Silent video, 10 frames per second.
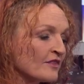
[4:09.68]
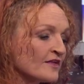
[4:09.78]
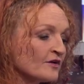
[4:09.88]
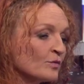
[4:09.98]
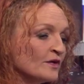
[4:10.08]
I
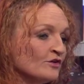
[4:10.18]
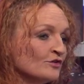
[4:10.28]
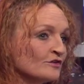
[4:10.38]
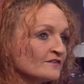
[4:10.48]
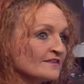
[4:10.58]
think we
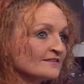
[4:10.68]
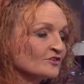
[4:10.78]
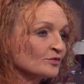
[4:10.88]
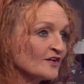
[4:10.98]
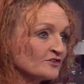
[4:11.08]
use the
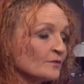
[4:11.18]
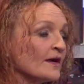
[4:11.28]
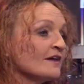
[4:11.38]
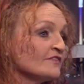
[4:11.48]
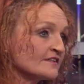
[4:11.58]
situation that we
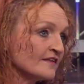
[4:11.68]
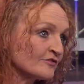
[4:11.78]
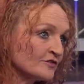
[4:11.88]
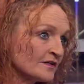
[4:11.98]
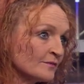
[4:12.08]
have in South
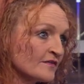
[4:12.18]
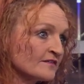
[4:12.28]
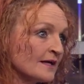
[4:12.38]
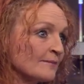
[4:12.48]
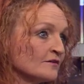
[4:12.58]
Africa with this
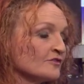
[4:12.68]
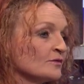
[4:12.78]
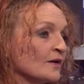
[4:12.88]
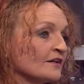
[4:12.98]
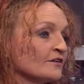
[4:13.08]
captive to
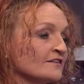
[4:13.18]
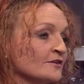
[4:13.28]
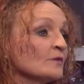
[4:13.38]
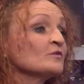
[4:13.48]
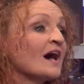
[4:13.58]
wild
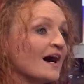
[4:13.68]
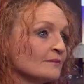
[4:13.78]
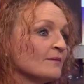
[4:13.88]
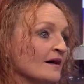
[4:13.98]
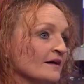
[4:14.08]
continuum to hide
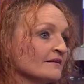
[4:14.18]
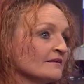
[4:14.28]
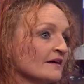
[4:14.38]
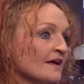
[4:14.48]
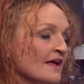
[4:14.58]
behind
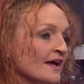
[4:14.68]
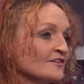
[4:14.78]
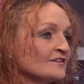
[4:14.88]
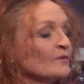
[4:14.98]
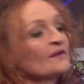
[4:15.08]
and
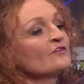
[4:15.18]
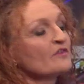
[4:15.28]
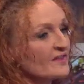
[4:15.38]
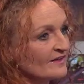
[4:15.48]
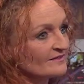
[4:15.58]
to say, well,
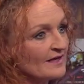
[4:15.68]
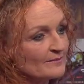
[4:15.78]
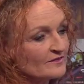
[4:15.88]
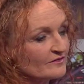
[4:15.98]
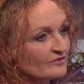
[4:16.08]
everything is
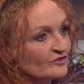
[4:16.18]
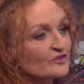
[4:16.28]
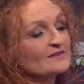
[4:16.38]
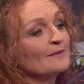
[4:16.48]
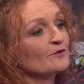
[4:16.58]
captive to
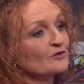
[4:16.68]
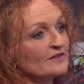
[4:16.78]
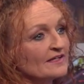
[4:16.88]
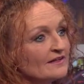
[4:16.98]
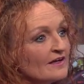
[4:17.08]
some
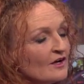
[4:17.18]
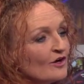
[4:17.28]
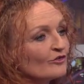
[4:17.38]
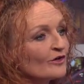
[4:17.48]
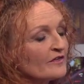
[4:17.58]
degree,
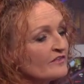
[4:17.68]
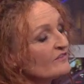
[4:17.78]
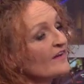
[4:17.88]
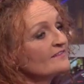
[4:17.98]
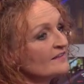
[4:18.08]
rather than
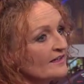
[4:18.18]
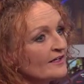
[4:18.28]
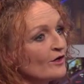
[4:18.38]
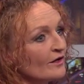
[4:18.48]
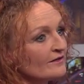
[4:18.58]
facing it
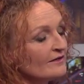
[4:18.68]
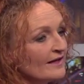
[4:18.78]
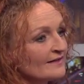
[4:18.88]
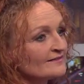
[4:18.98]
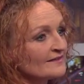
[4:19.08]
head on
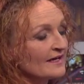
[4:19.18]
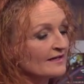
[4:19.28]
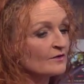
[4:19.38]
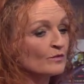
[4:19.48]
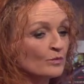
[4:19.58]
and
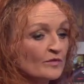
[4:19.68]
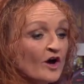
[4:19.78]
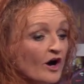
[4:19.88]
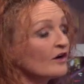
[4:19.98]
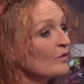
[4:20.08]
saying there
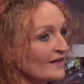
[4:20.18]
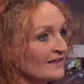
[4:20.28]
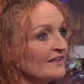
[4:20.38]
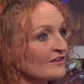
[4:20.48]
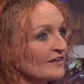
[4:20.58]
are quite
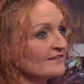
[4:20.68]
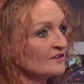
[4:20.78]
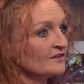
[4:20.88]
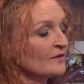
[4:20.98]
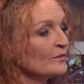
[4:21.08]
clear
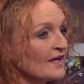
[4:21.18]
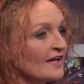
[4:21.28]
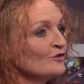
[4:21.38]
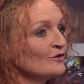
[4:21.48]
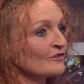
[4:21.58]
criteria and we
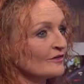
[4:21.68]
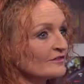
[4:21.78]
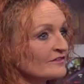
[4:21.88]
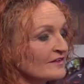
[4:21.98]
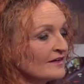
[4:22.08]
can use
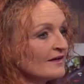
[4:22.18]
those.